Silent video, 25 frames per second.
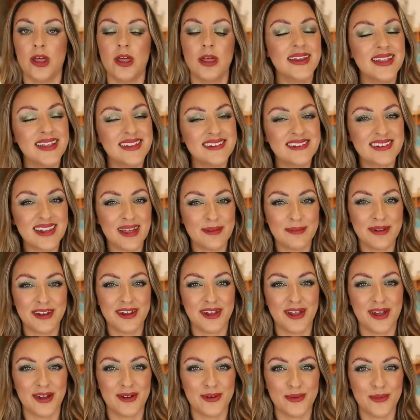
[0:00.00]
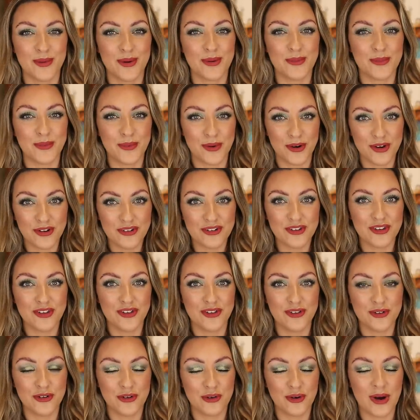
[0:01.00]
Please let me know what
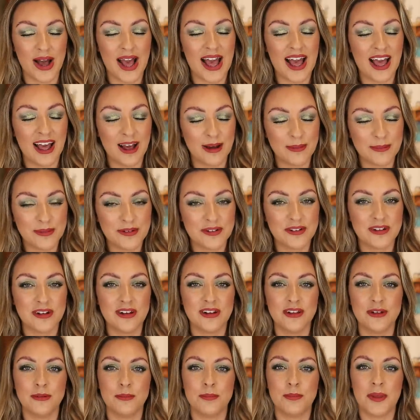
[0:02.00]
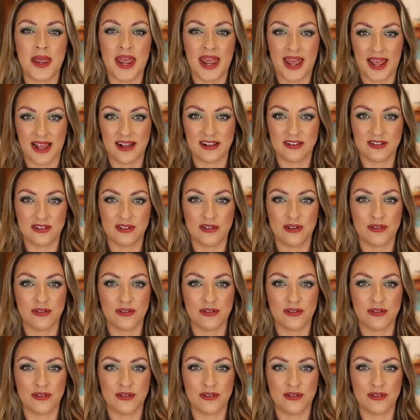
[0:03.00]
your absolute picks,